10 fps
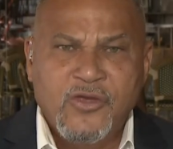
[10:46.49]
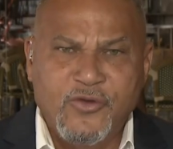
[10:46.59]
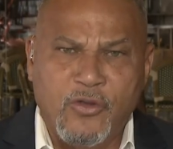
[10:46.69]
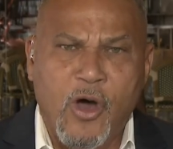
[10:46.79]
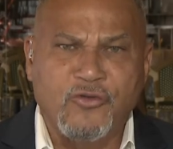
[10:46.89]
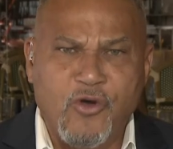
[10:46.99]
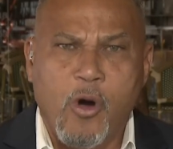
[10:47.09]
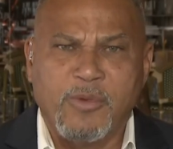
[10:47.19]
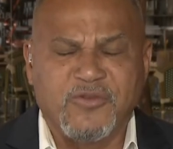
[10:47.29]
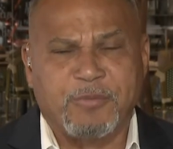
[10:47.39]
So those
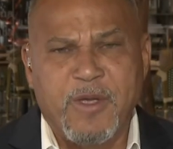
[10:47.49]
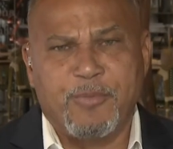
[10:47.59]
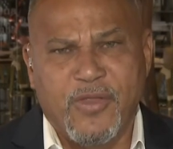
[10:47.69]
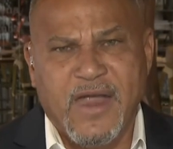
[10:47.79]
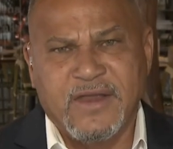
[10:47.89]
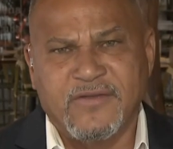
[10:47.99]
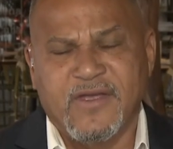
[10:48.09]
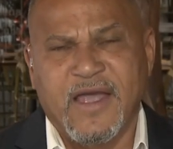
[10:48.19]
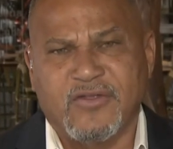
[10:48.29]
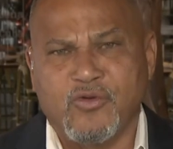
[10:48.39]
homeless people that need
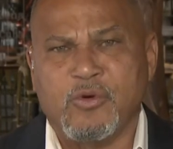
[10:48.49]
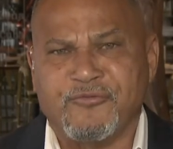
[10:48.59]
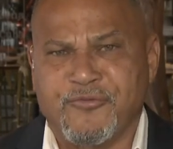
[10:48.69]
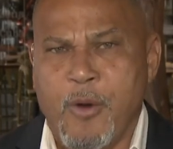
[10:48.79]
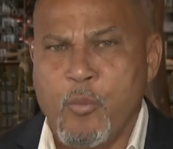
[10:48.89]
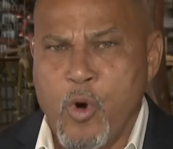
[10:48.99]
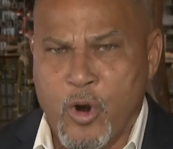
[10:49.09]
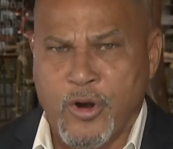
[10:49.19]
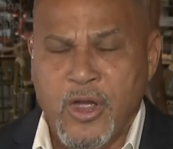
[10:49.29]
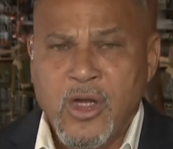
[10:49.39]
to get to and from
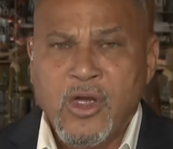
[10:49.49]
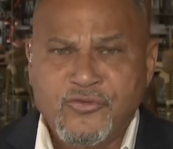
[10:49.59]
work,